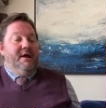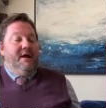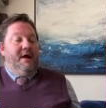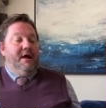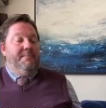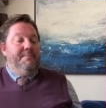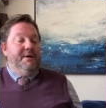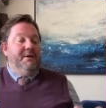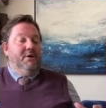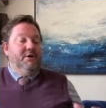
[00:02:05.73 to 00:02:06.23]

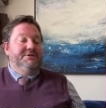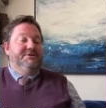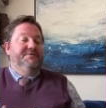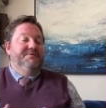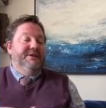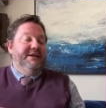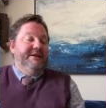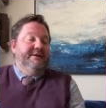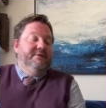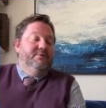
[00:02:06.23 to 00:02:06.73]
um, a lot of
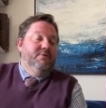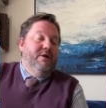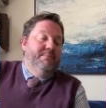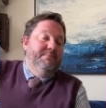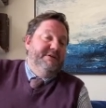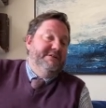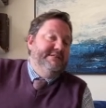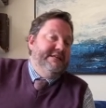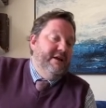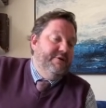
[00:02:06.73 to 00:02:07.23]
the rum
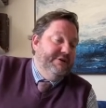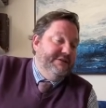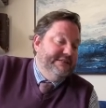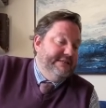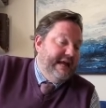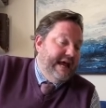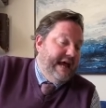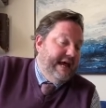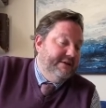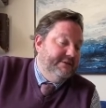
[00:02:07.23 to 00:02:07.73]
distilleries
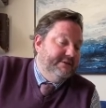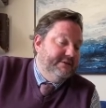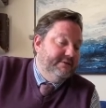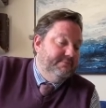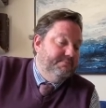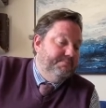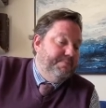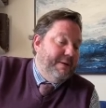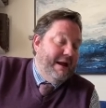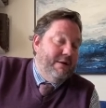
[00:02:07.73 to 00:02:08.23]
had
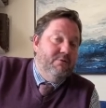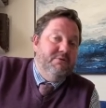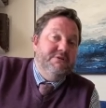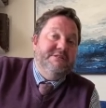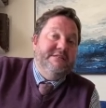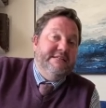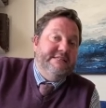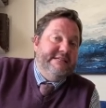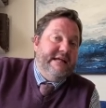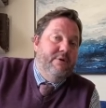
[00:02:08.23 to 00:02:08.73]
barrels
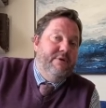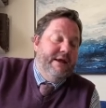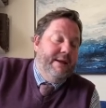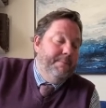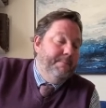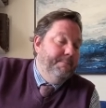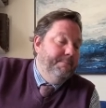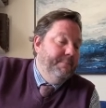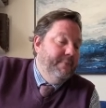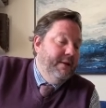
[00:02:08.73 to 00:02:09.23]
to sell
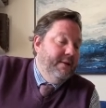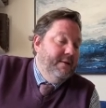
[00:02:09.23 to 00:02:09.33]
him,